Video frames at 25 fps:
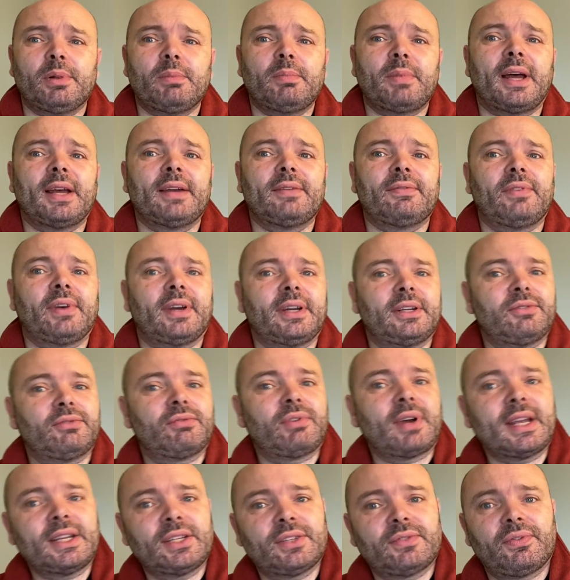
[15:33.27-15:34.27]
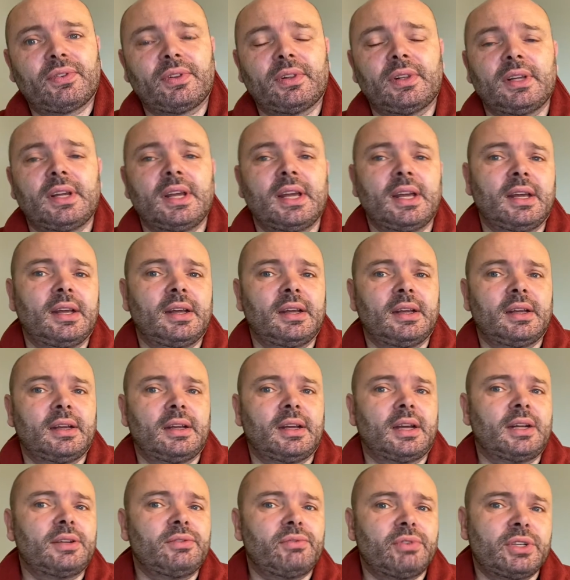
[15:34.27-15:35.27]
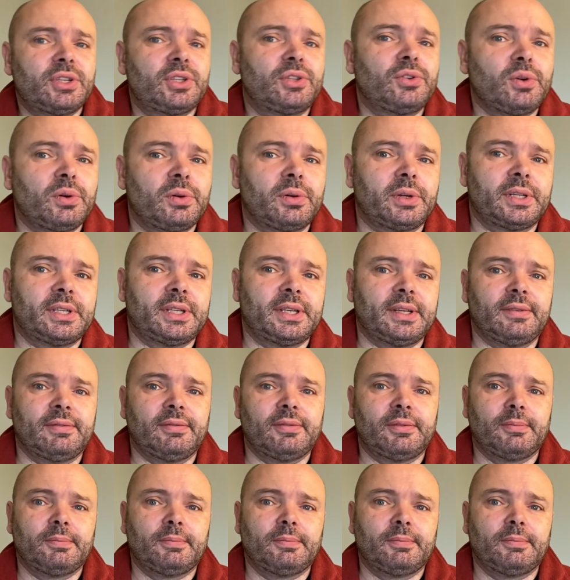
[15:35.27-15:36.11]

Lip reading: might find restful and restorative.